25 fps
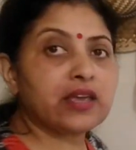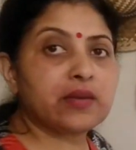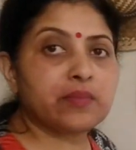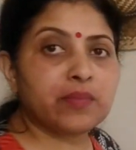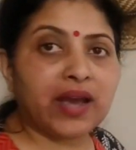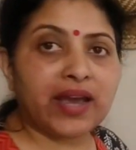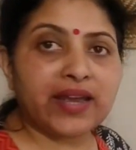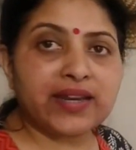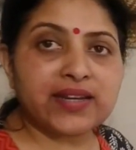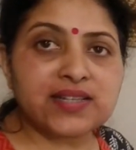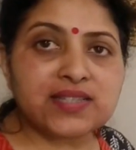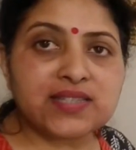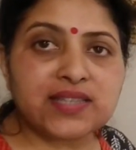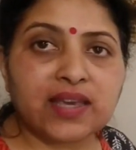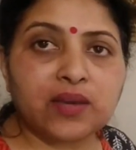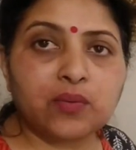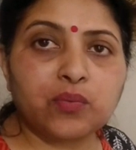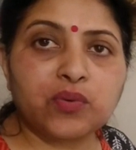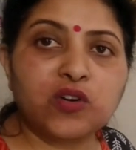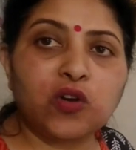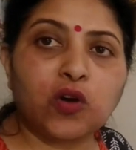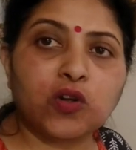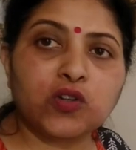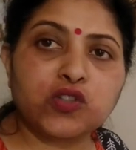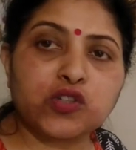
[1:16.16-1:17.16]
A minus a
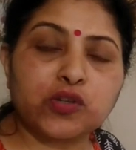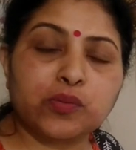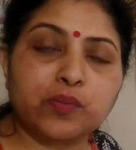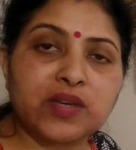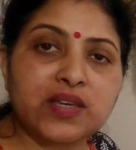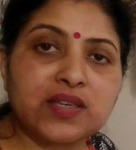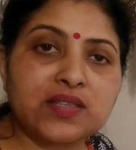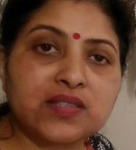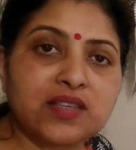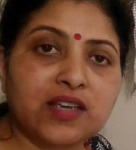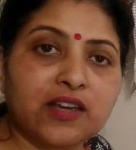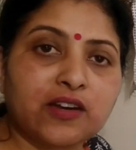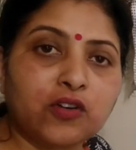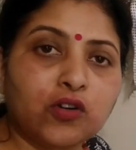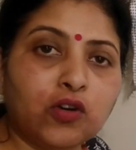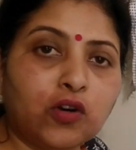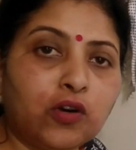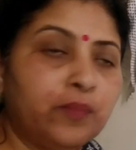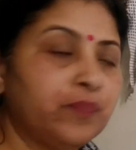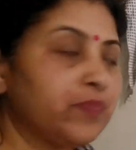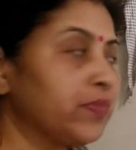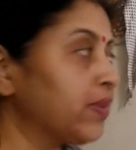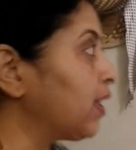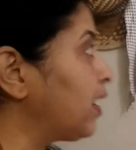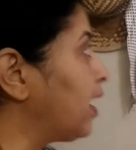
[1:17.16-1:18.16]
will also be
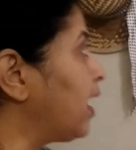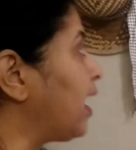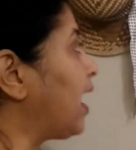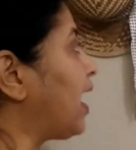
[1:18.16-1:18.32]
0,